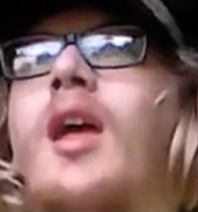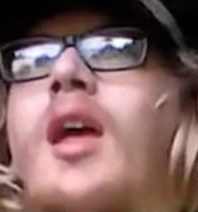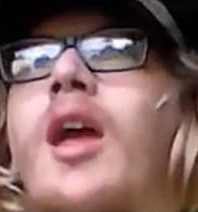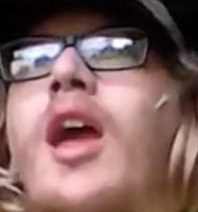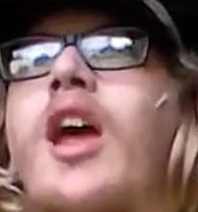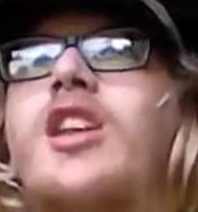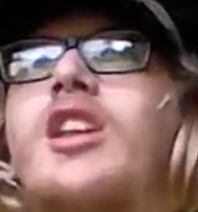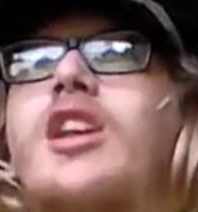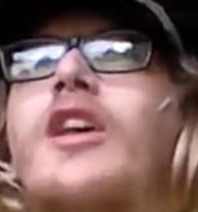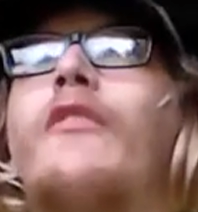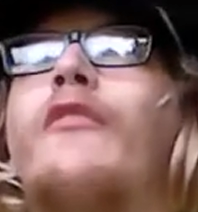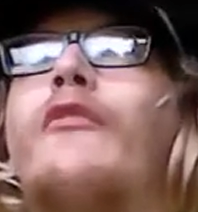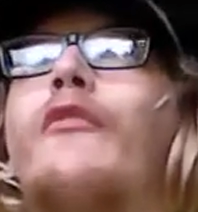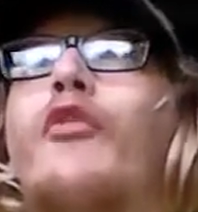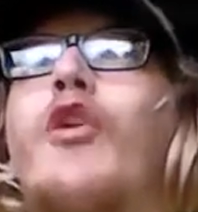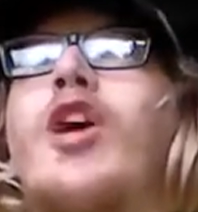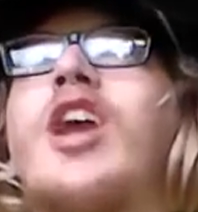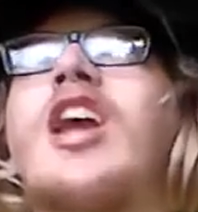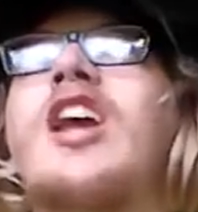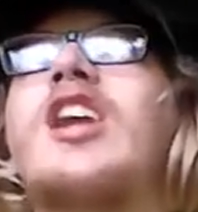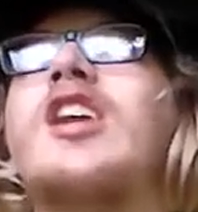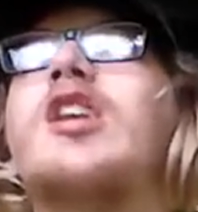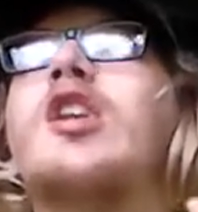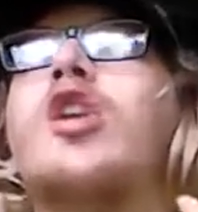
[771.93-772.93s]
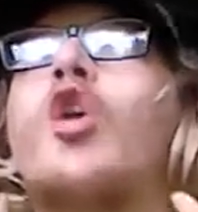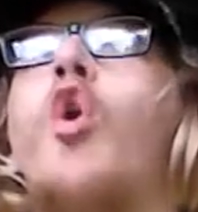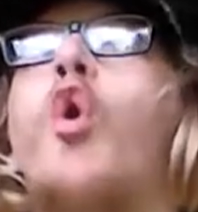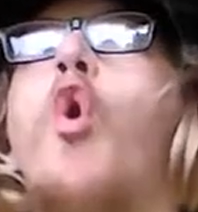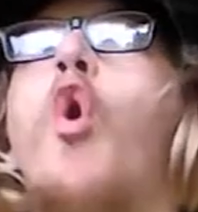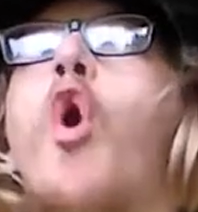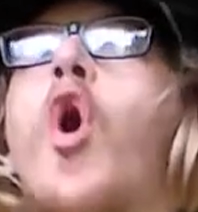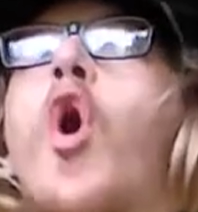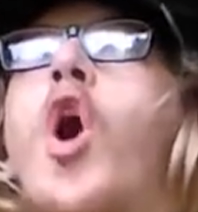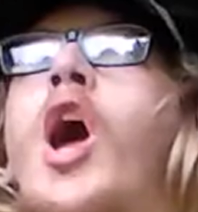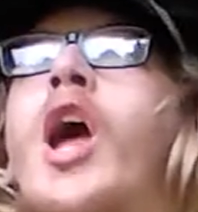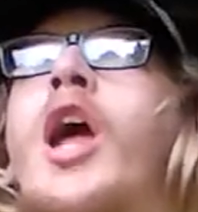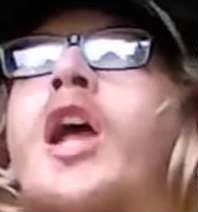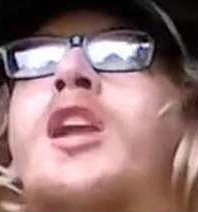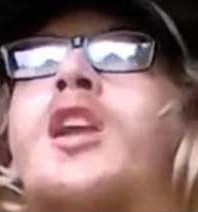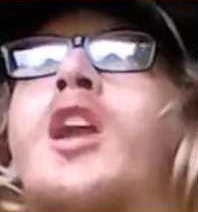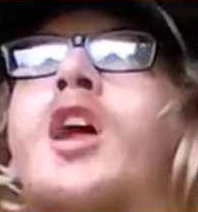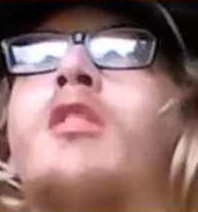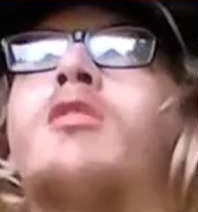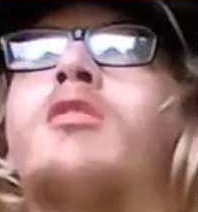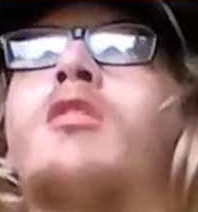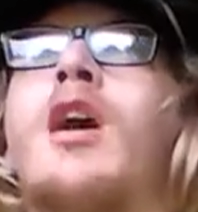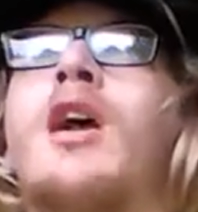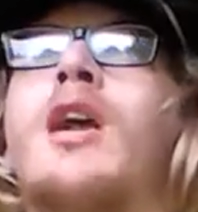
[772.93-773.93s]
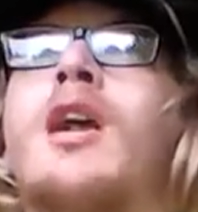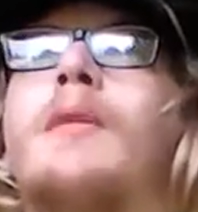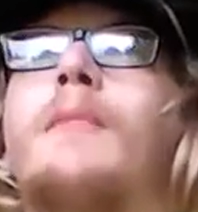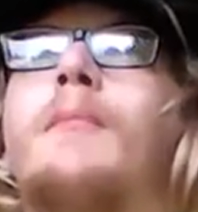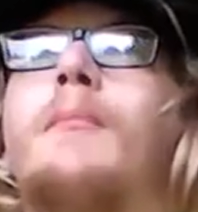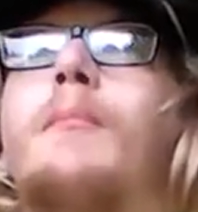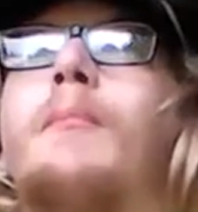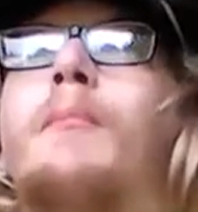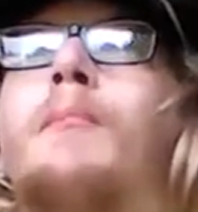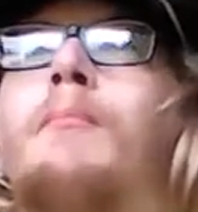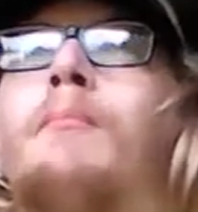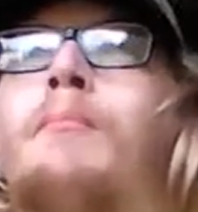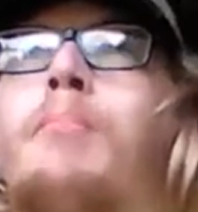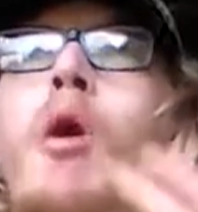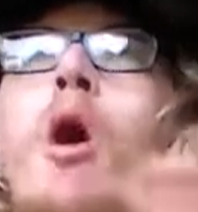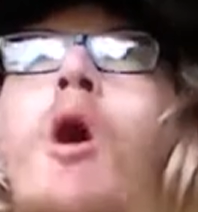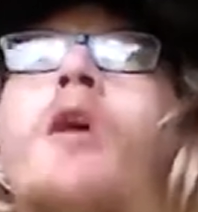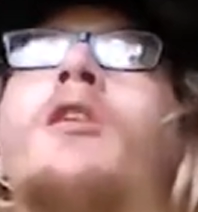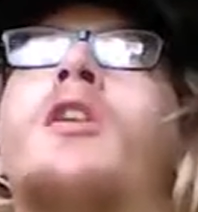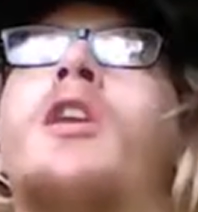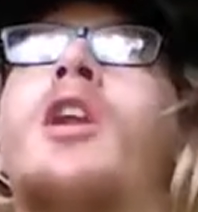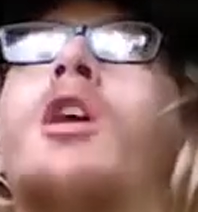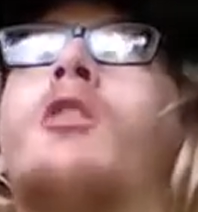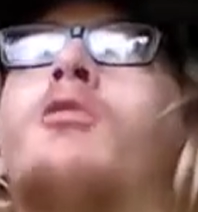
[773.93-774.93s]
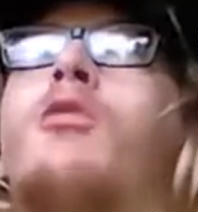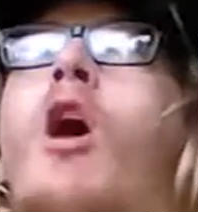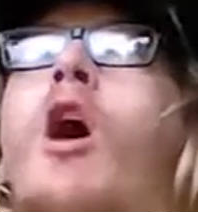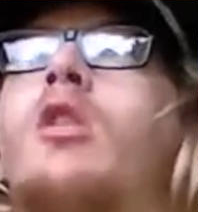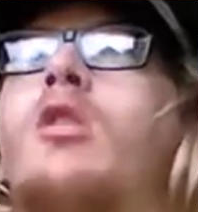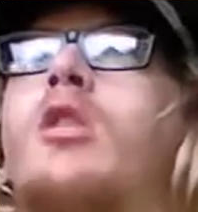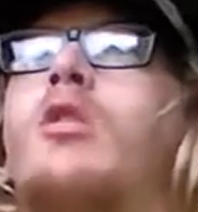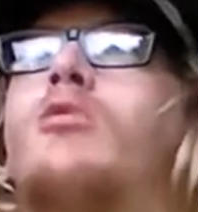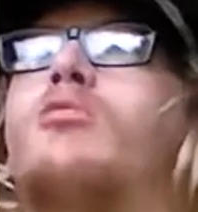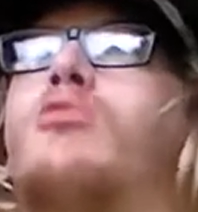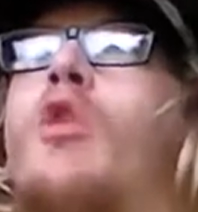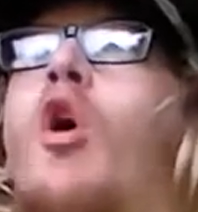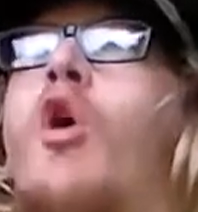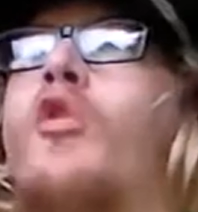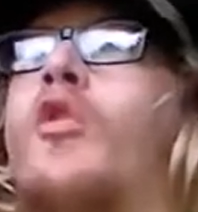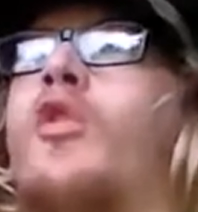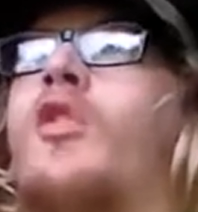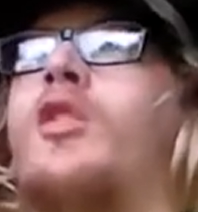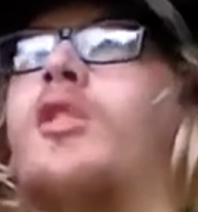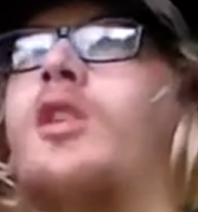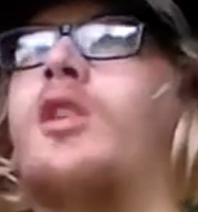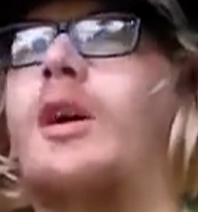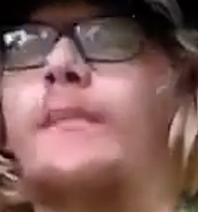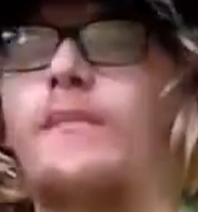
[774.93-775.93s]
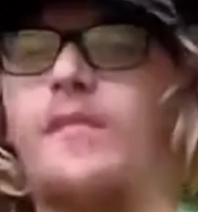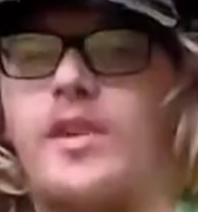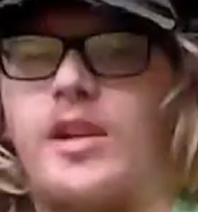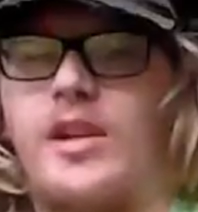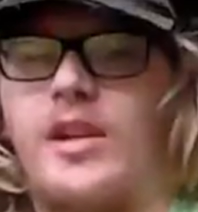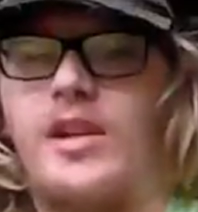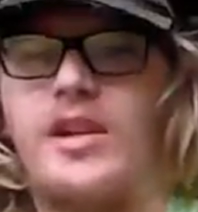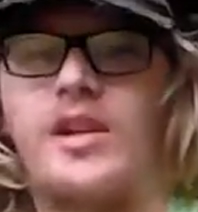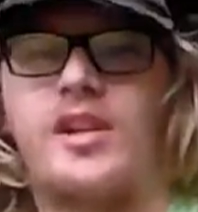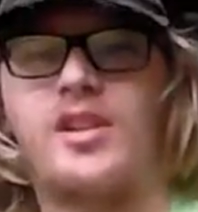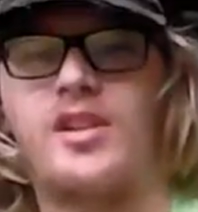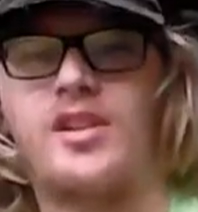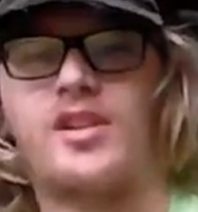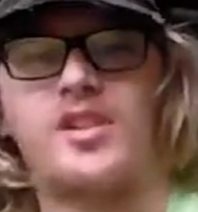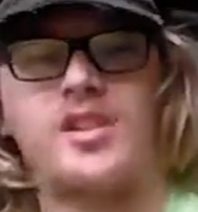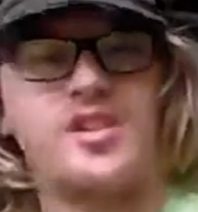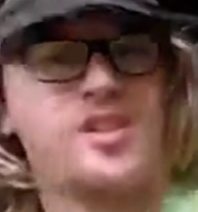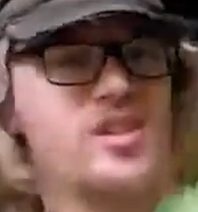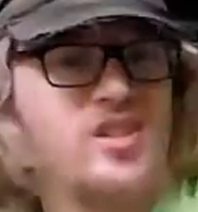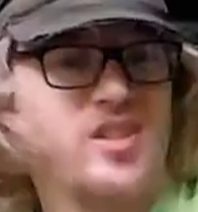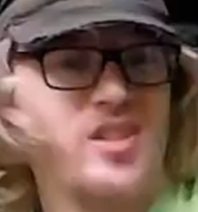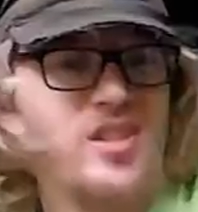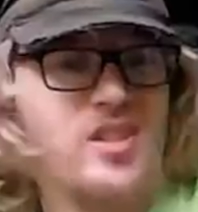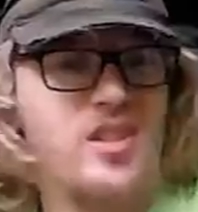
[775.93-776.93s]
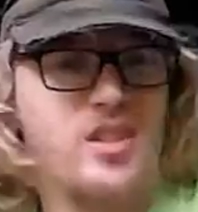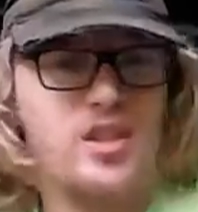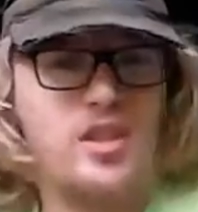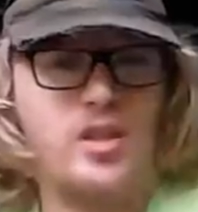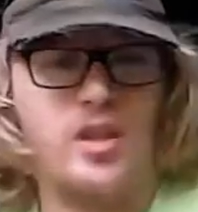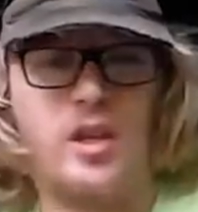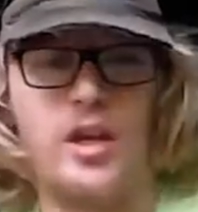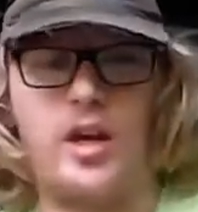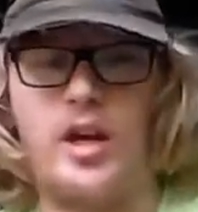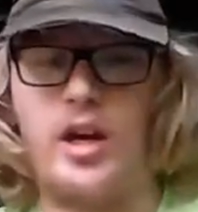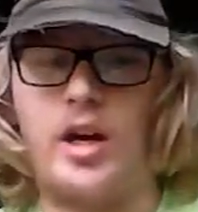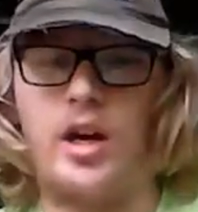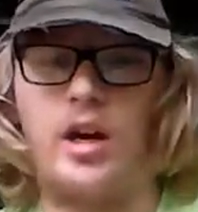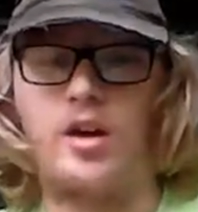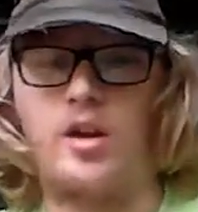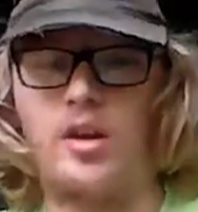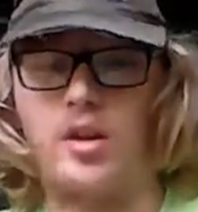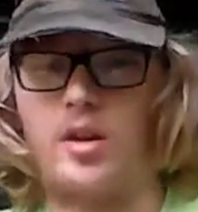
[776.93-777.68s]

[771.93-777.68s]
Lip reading: it's a freaking toy, just, like, punch it across the road or something. Yeah.